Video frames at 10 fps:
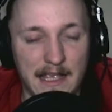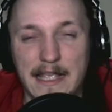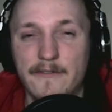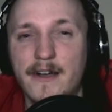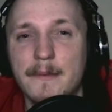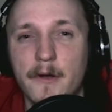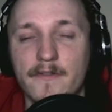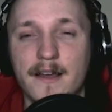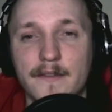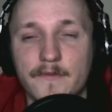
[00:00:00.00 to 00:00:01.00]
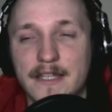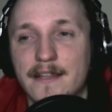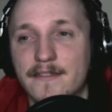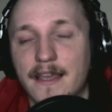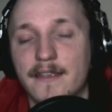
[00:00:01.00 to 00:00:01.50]
if I'm offline for
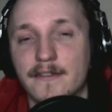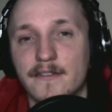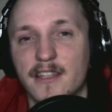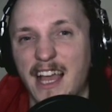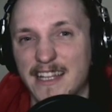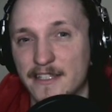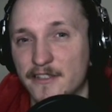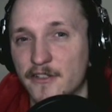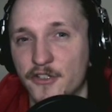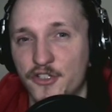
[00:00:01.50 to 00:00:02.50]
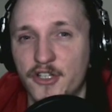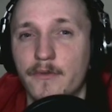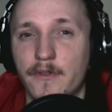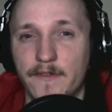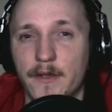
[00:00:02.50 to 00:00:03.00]
10 seconds and it's going to show
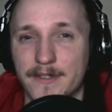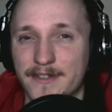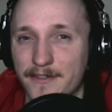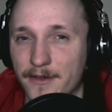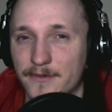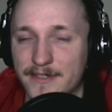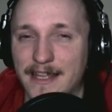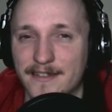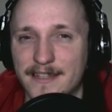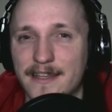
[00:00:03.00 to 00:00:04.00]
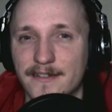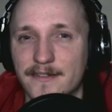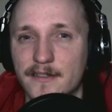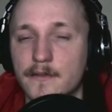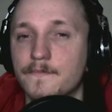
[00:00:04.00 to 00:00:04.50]
the viewers those 10 seconds,